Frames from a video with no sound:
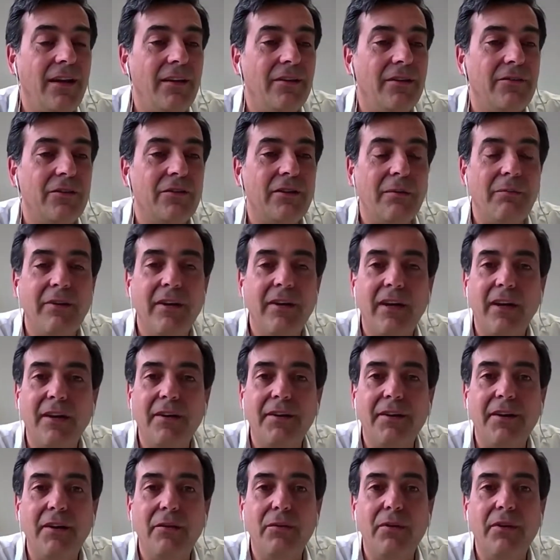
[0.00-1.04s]
Totally
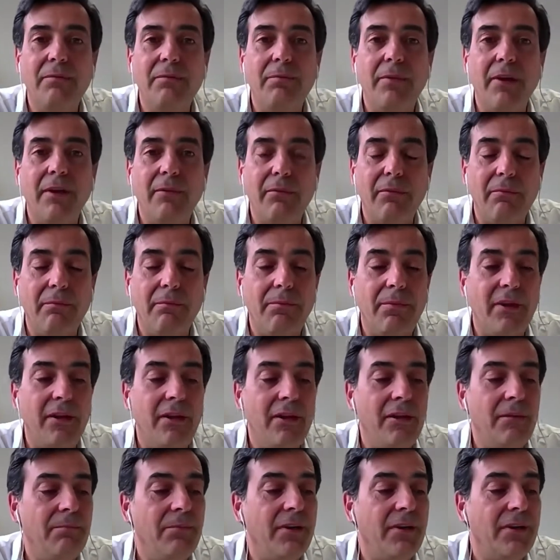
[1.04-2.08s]
agree with
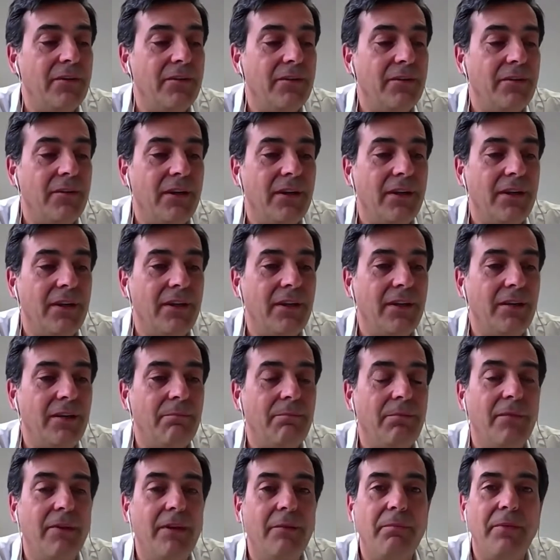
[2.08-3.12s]
Pedro.
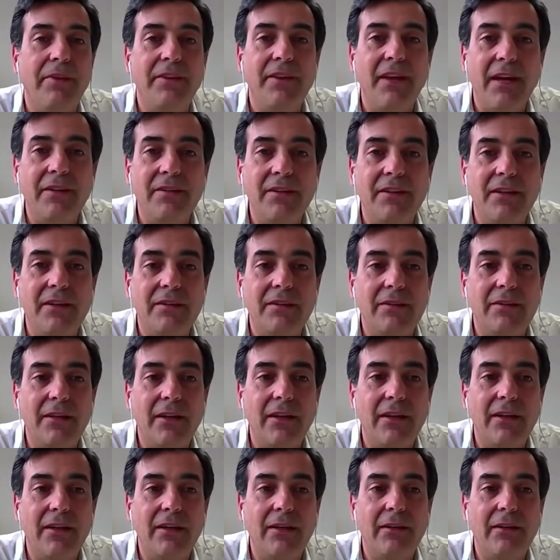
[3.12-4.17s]
The pediatrics
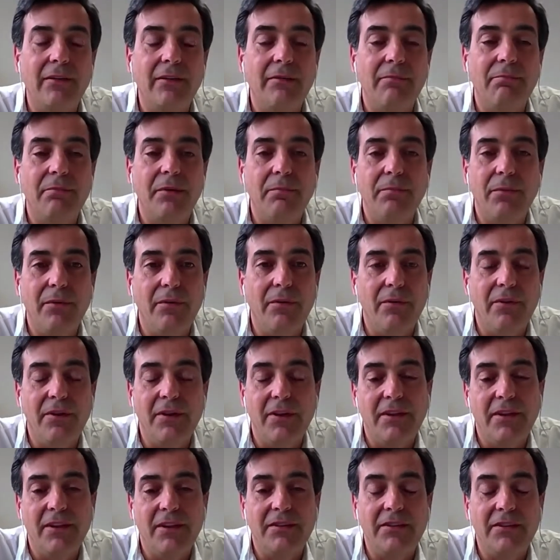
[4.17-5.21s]
people,
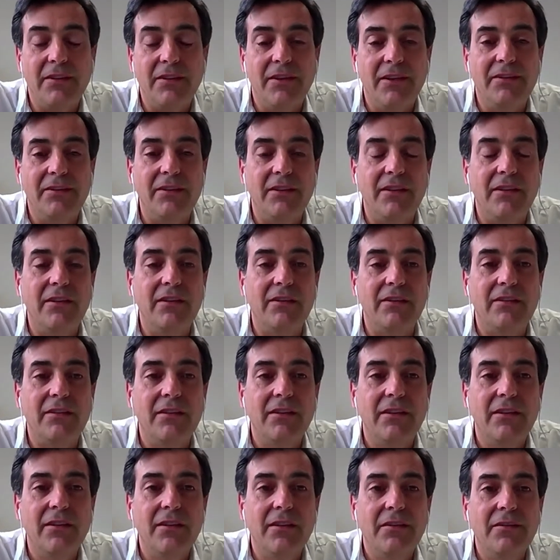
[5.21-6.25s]
the children,
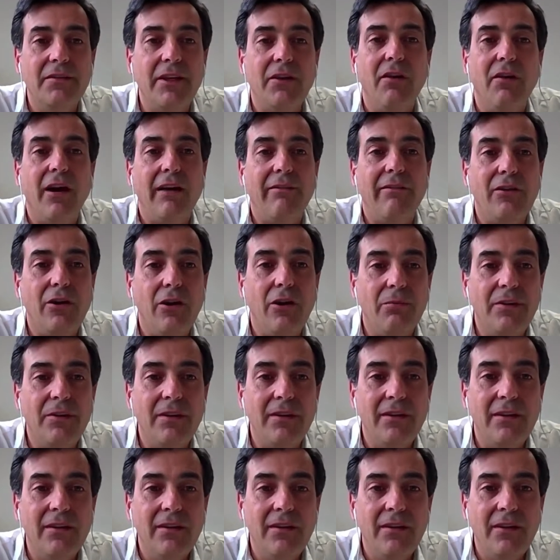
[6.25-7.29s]
they don't have COVID,
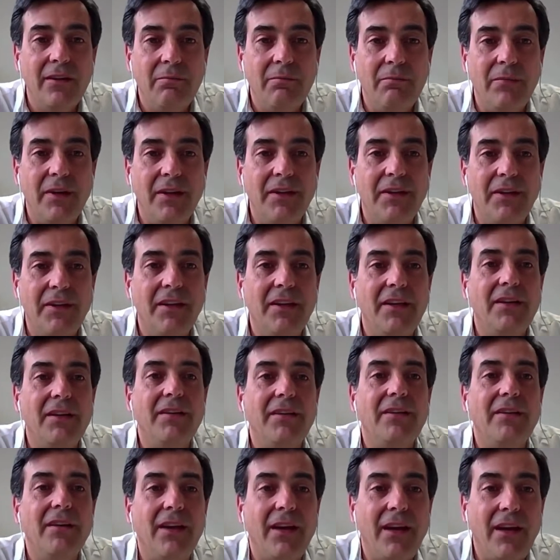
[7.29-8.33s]
but they
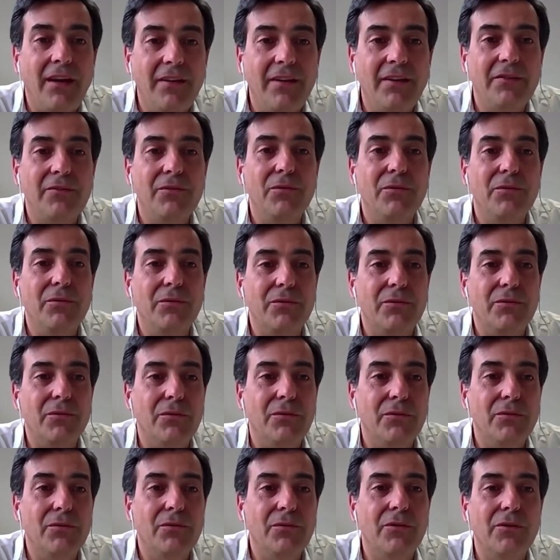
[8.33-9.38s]
need to
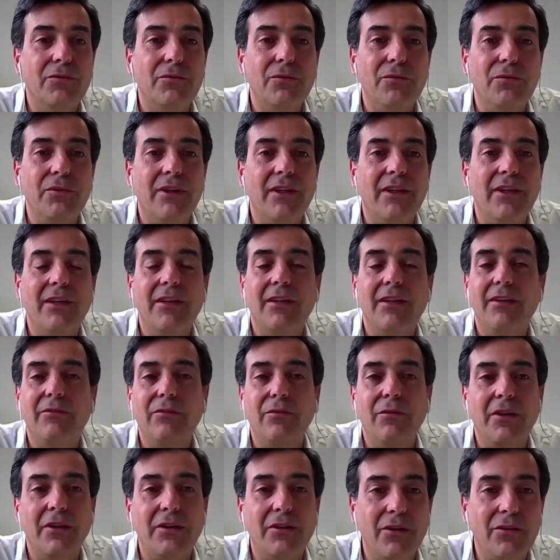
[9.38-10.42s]
go to
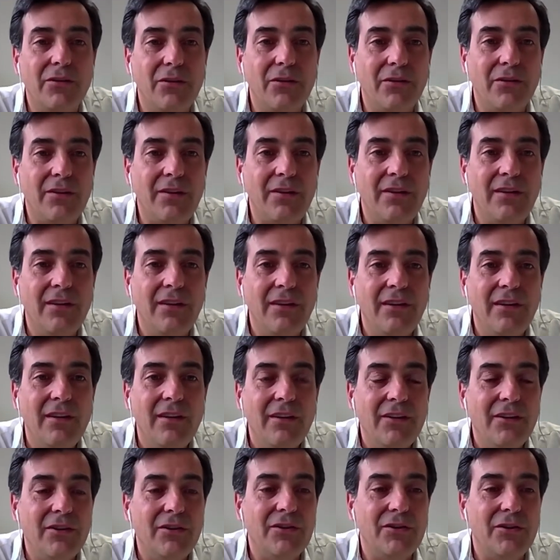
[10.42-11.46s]
the doctor.
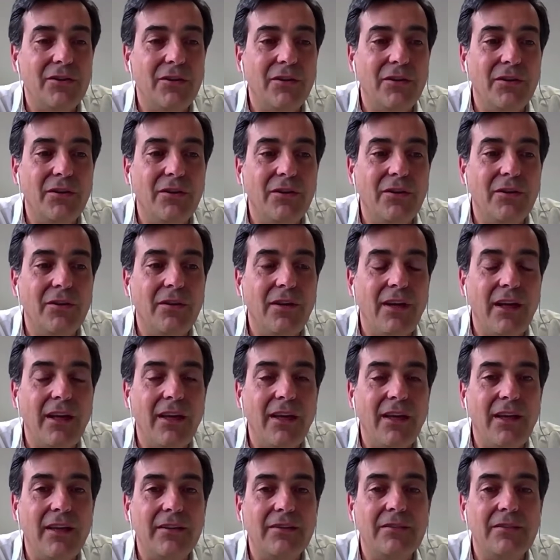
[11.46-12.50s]
So
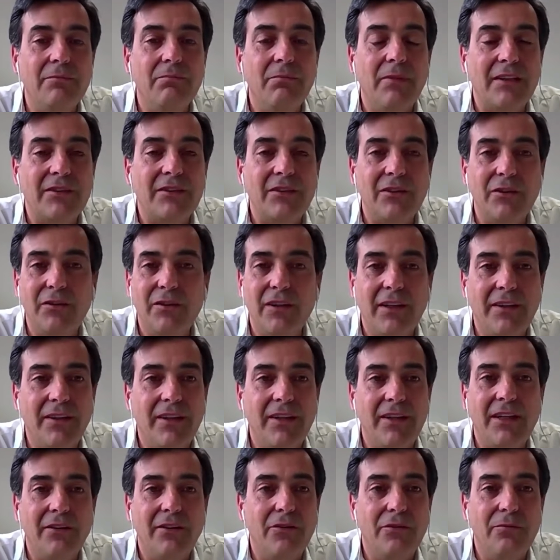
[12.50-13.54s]
as in Barcelona, they
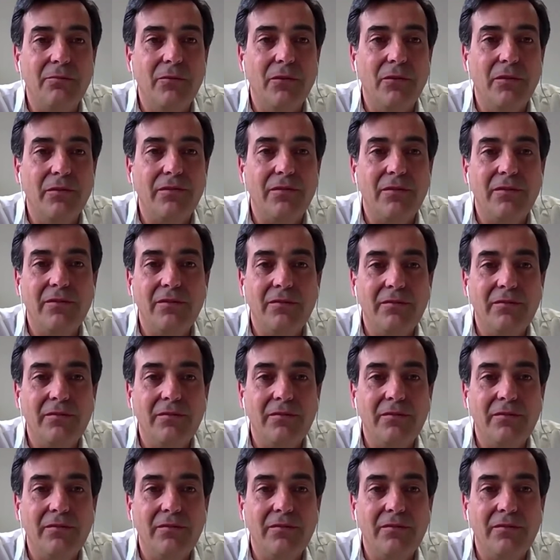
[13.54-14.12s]
cannot move.